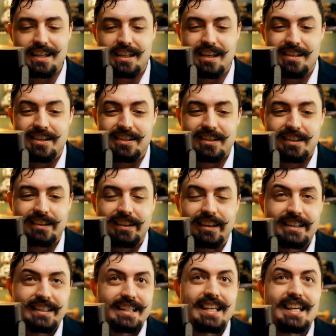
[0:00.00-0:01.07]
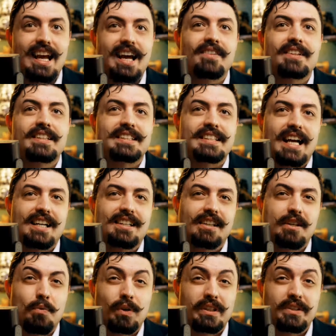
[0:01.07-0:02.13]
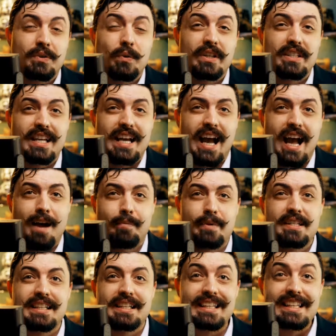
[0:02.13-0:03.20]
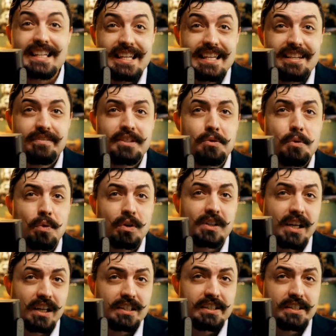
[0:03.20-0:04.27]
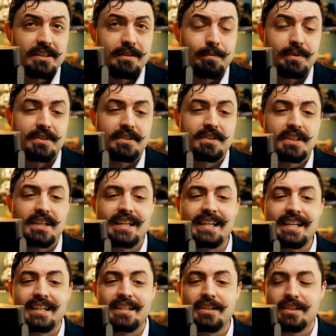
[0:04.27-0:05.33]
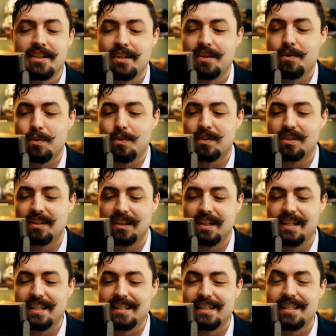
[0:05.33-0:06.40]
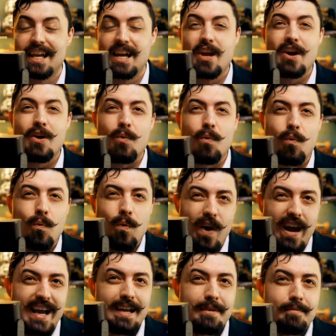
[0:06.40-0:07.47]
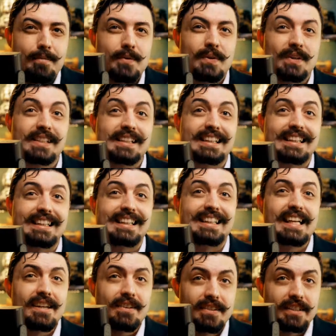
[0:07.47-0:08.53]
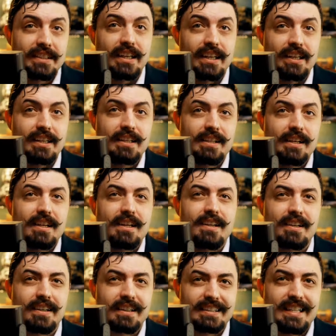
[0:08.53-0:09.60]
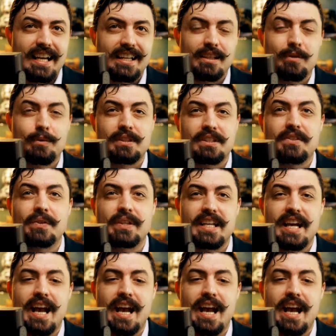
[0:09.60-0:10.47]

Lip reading: Listen and then example what's going to happen with your customers when people are way more clarity in example what's going to,